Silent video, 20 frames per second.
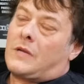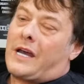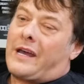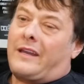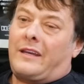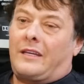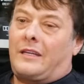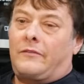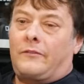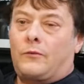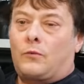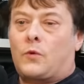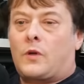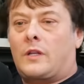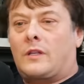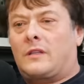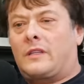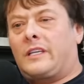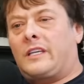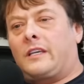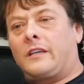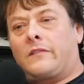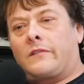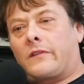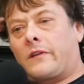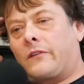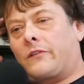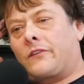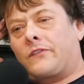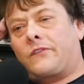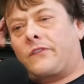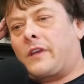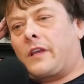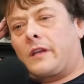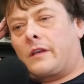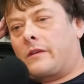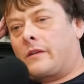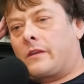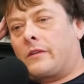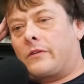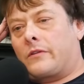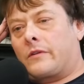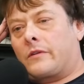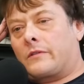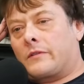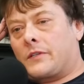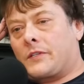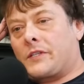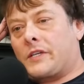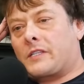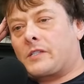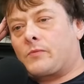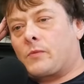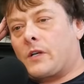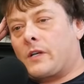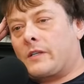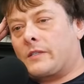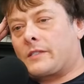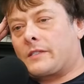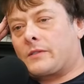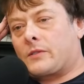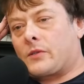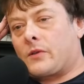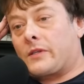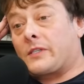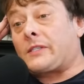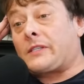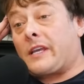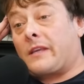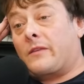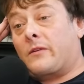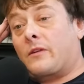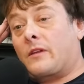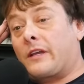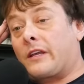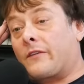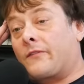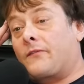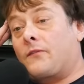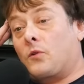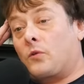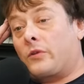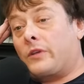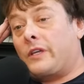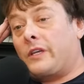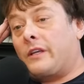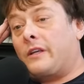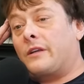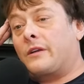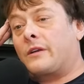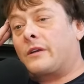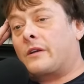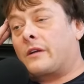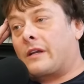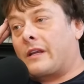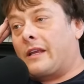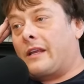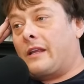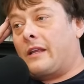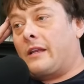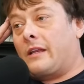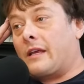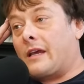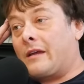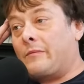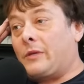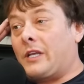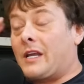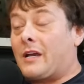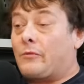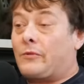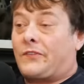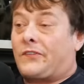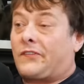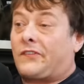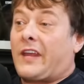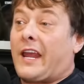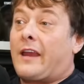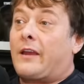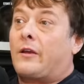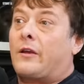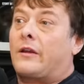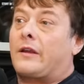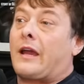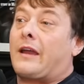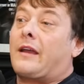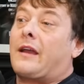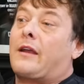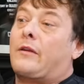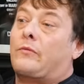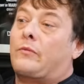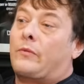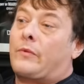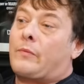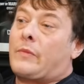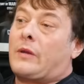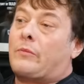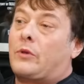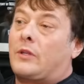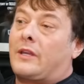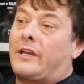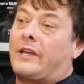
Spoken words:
didn't even want to leave. I just stayed another 6 months. So I stayed there like a full year. And I mean, I was scared. I remember